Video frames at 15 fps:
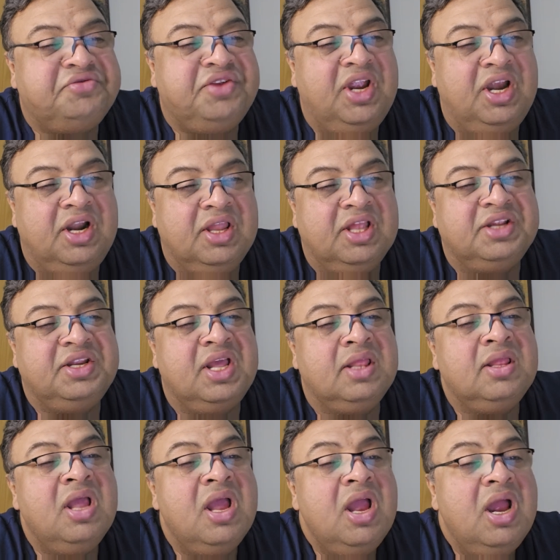state such
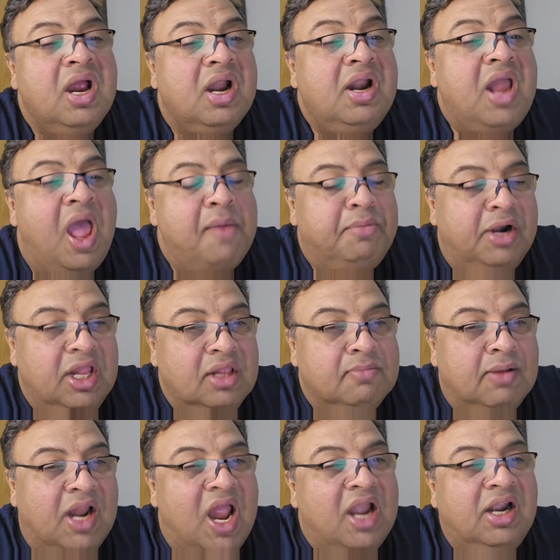as
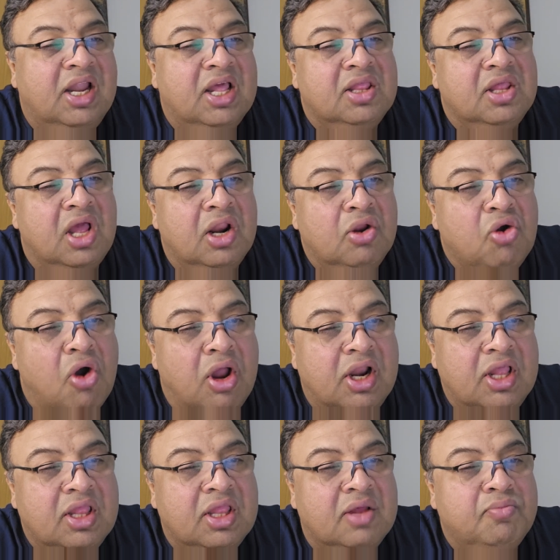diabetes mellitus,
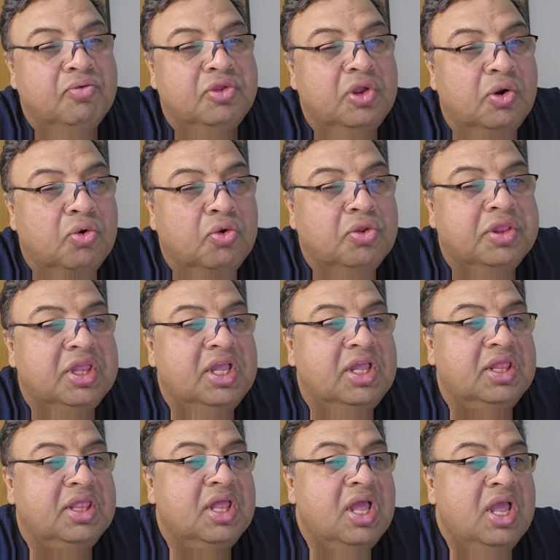alcoholism,
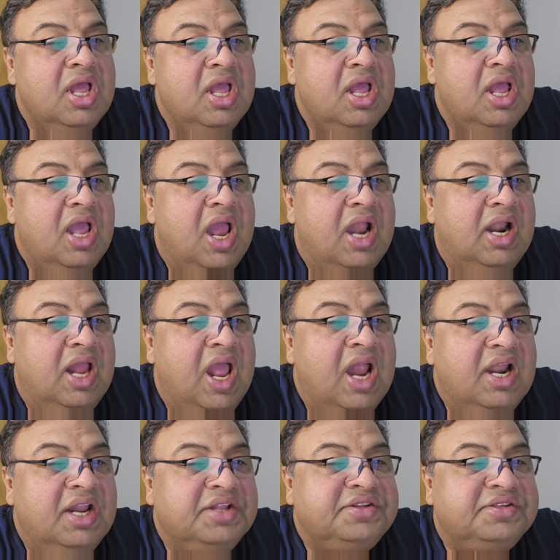cirrhosis, and
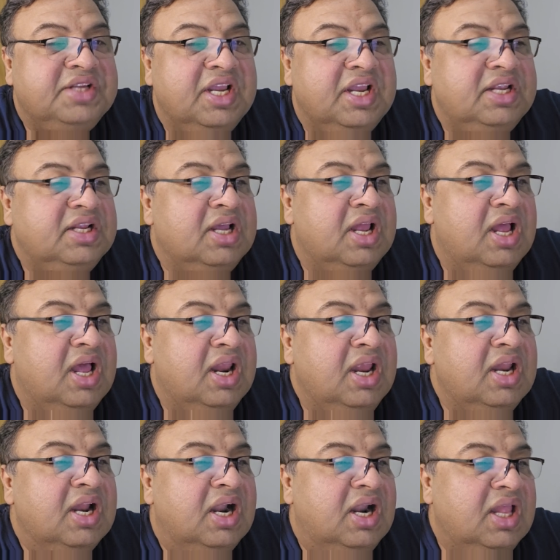end stage uh,
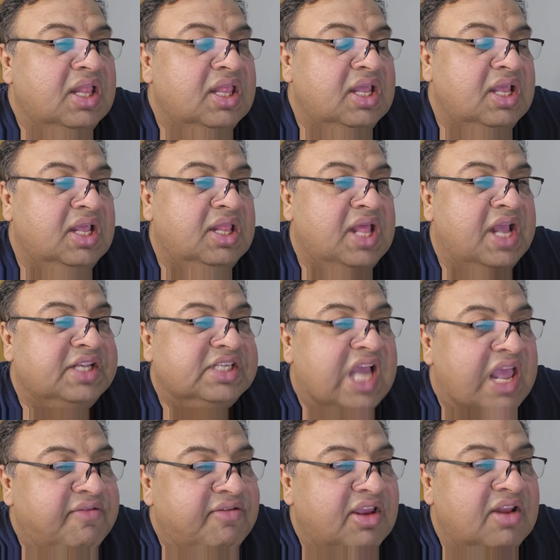renal disease,
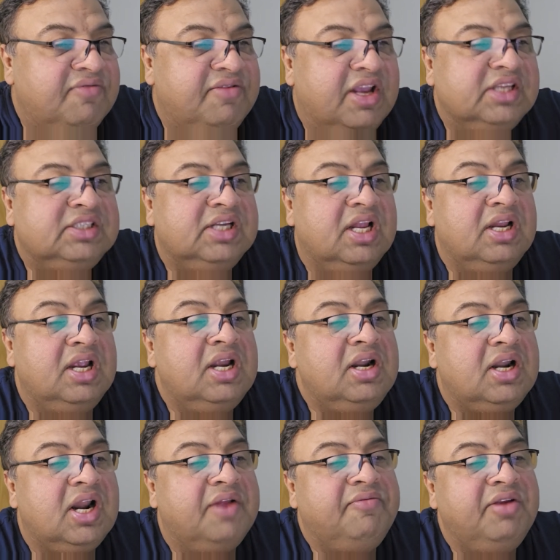HIV infection,
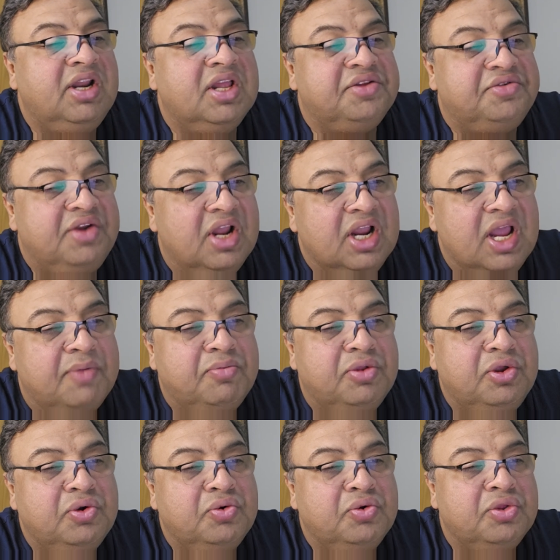intravenous drug
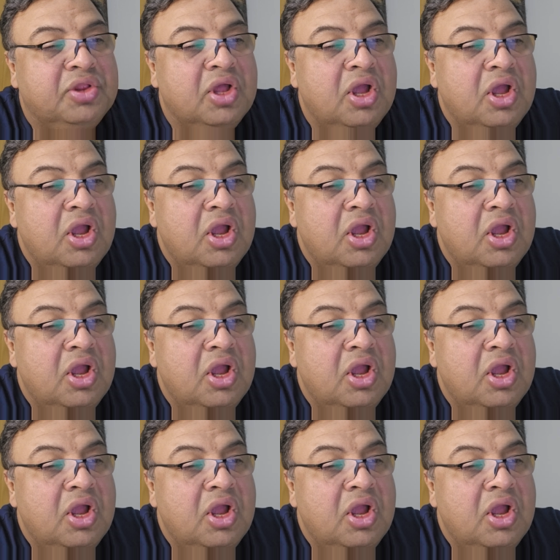abuse,